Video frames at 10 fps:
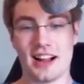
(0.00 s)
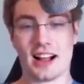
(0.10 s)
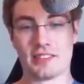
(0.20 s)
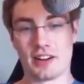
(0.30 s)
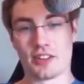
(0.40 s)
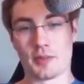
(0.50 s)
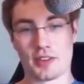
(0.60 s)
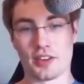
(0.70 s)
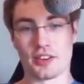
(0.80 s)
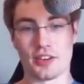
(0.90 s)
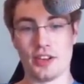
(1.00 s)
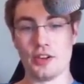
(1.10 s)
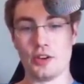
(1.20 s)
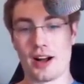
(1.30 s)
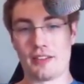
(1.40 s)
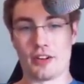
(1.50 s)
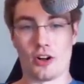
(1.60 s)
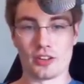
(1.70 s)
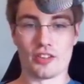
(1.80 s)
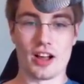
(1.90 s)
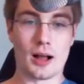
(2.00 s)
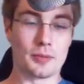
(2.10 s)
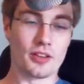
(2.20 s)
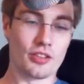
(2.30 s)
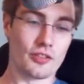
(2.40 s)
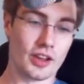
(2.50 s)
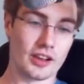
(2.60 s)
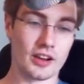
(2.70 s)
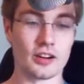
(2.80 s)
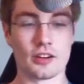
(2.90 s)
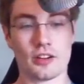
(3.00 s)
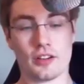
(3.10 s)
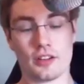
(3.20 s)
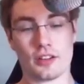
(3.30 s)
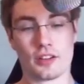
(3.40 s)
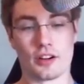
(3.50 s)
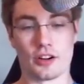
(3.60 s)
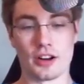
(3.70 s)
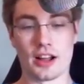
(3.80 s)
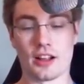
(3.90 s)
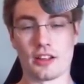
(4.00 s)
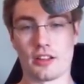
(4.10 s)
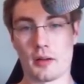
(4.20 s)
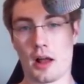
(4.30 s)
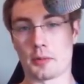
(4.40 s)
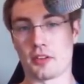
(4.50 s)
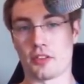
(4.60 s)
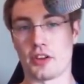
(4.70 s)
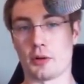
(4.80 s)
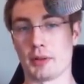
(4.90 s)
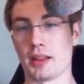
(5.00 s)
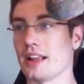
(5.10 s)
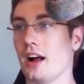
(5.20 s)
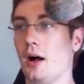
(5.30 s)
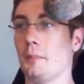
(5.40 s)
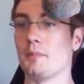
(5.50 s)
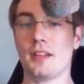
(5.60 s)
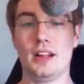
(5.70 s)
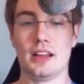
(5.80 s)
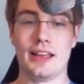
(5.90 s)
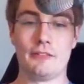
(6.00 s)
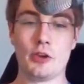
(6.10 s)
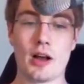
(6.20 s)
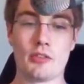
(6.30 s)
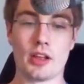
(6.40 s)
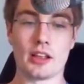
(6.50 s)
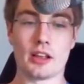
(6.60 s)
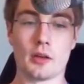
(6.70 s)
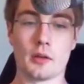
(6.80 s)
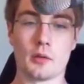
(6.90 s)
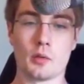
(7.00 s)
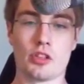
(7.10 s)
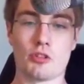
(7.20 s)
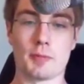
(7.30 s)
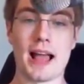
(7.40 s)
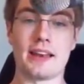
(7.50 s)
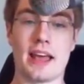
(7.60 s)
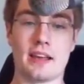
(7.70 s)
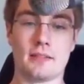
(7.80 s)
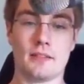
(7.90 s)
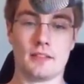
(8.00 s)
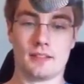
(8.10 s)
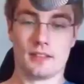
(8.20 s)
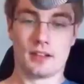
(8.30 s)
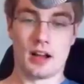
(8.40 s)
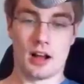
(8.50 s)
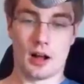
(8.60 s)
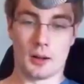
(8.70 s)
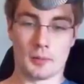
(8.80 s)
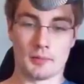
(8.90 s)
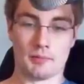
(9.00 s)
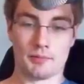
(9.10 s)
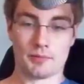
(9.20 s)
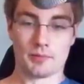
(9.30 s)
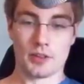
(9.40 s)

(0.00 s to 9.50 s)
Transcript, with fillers: I love how in Splatoon 2, you have all these options of, like, gear. Or not mm -hmm. all mm-hmm. the options of gear, but, um, if you have, like, like with Splatnet, um, yeah.